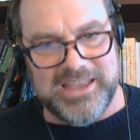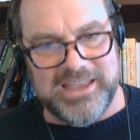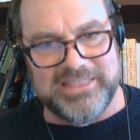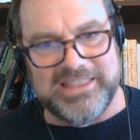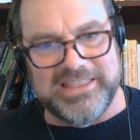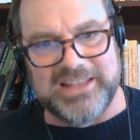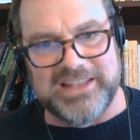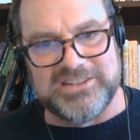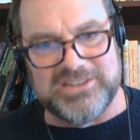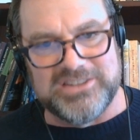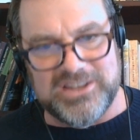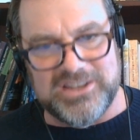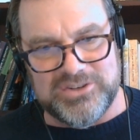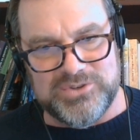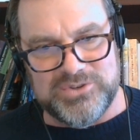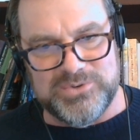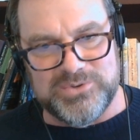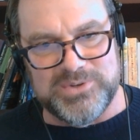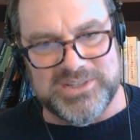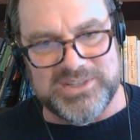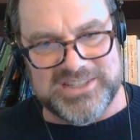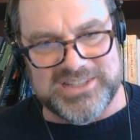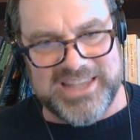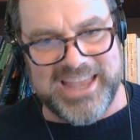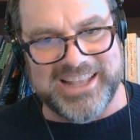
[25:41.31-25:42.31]
That's not true
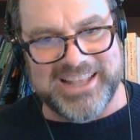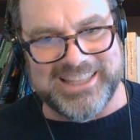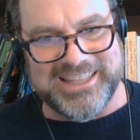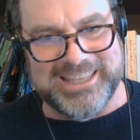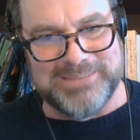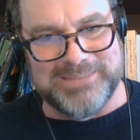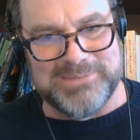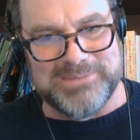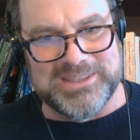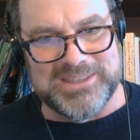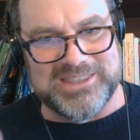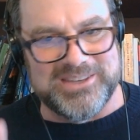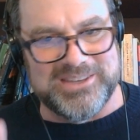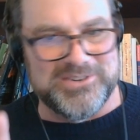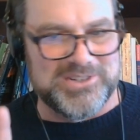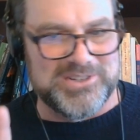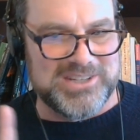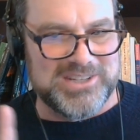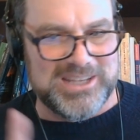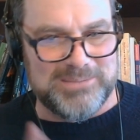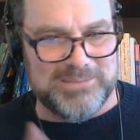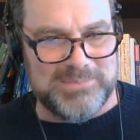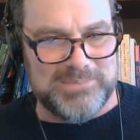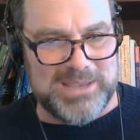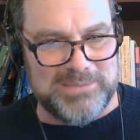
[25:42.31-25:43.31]
exactly, but there's
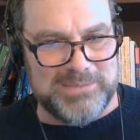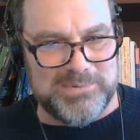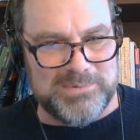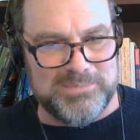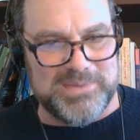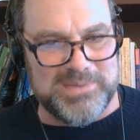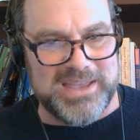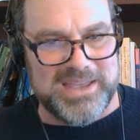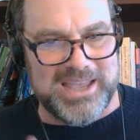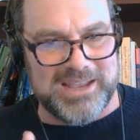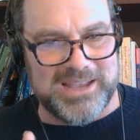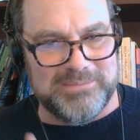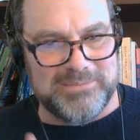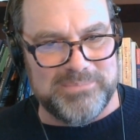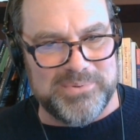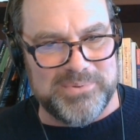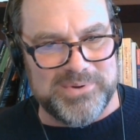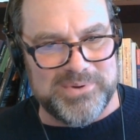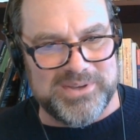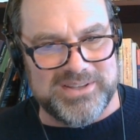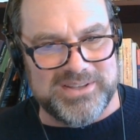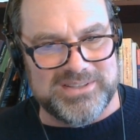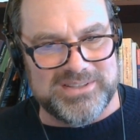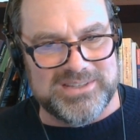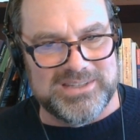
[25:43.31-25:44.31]
like paperback,
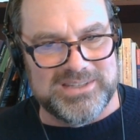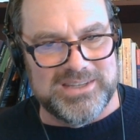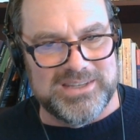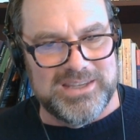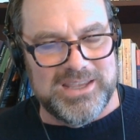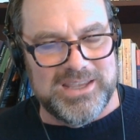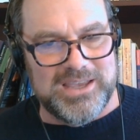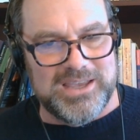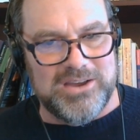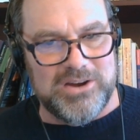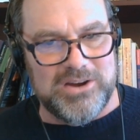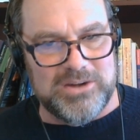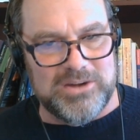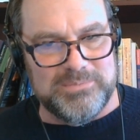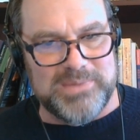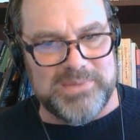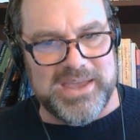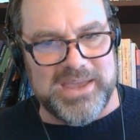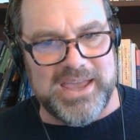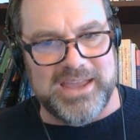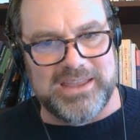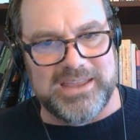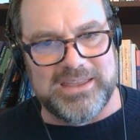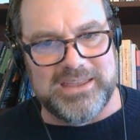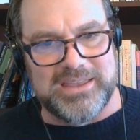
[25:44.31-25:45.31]
print,
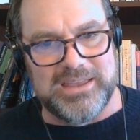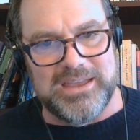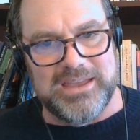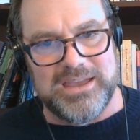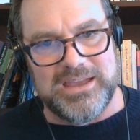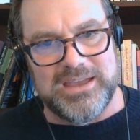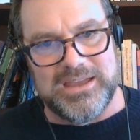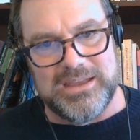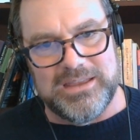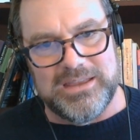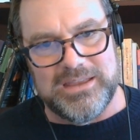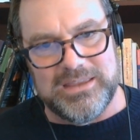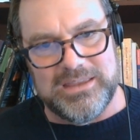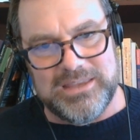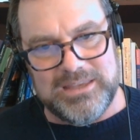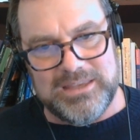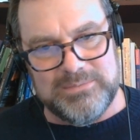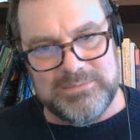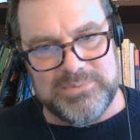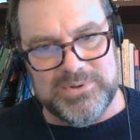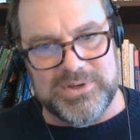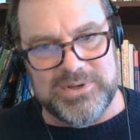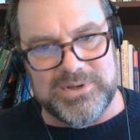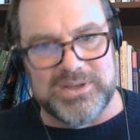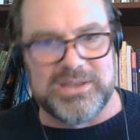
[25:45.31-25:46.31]
hardback, uh,
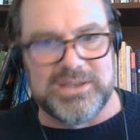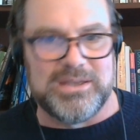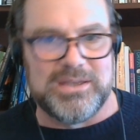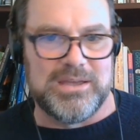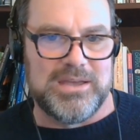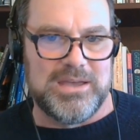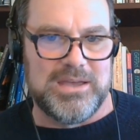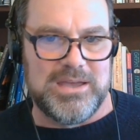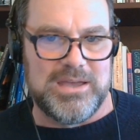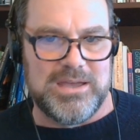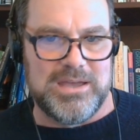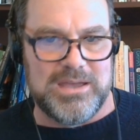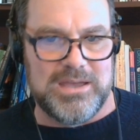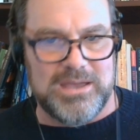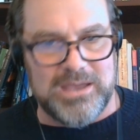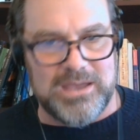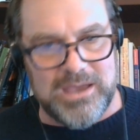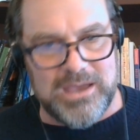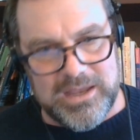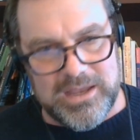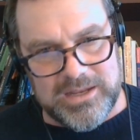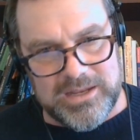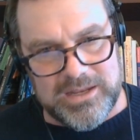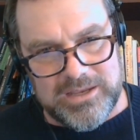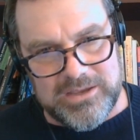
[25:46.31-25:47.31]
ebook, uh,
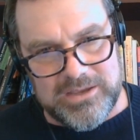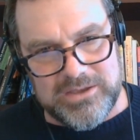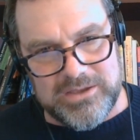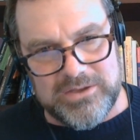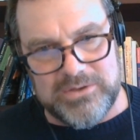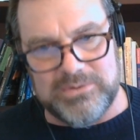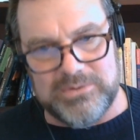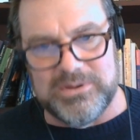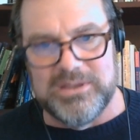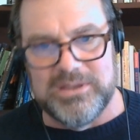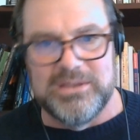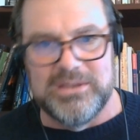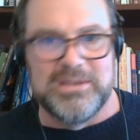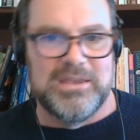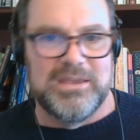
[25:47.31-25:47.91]
audio.